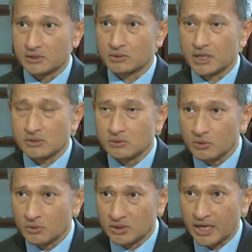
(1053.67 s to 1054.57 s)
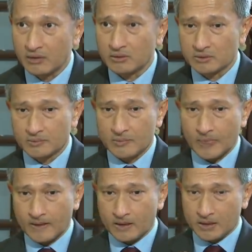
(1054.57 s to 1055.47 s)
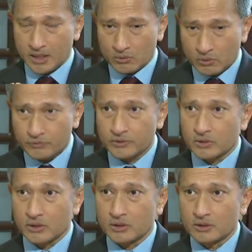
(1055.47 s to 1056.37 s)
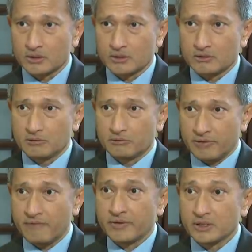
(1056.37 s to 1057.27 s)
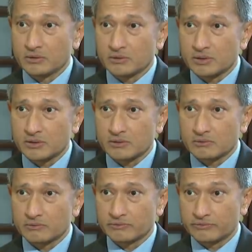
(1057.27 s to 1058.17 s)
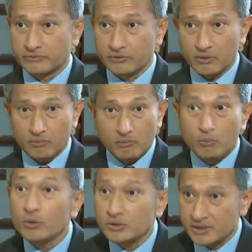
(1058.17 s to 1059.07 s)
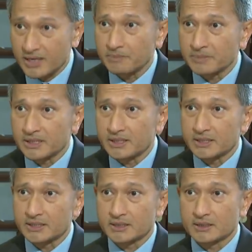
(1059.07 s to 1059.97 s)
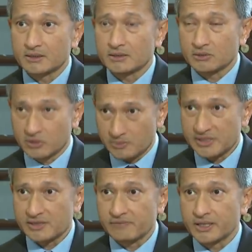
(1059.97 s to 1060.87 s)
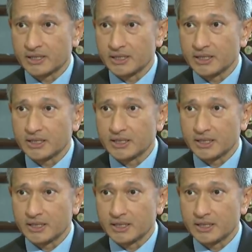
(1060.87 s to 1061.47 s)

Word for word: So there's no doubt that overall revenues for most companies is going to be severely